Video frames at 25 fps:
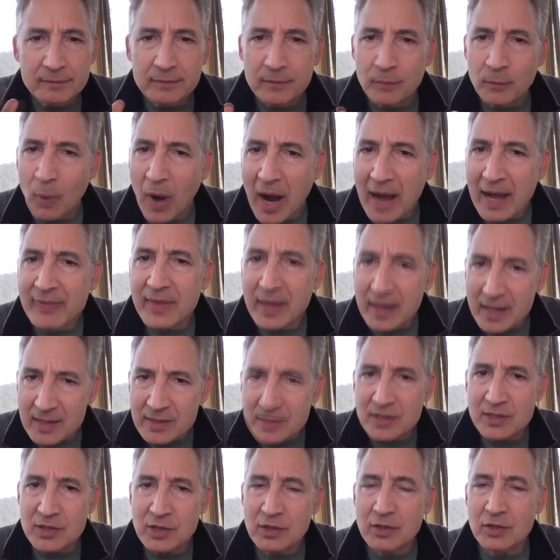Why that
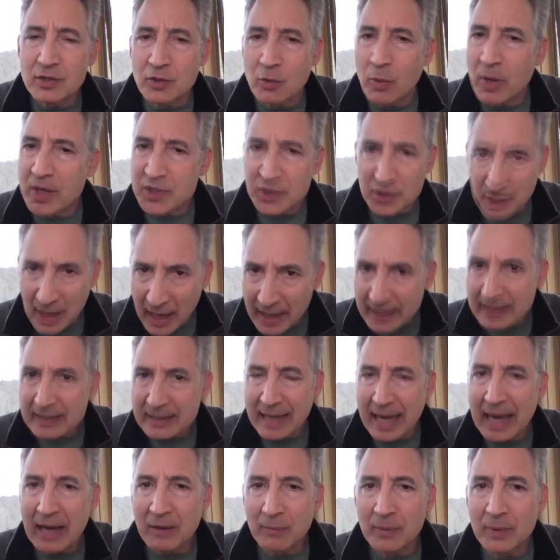is a good question. I
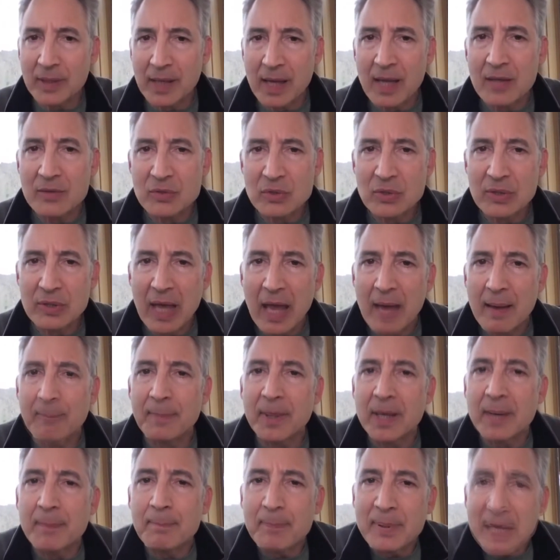can't really answer that,
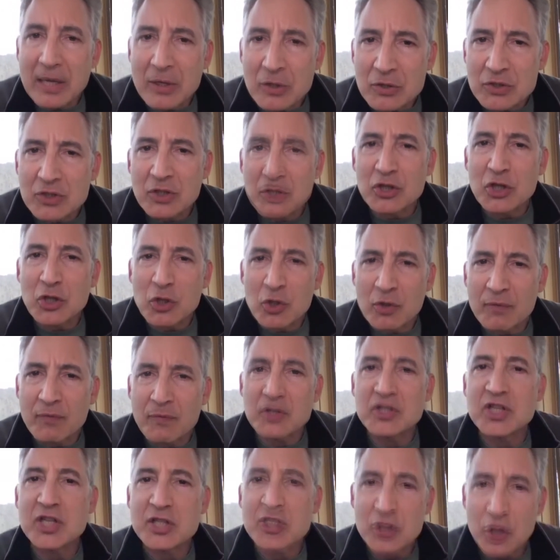but it appears that the
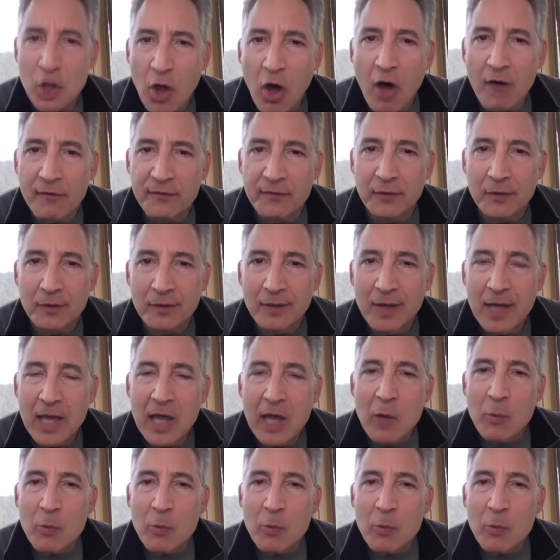universe is lawful,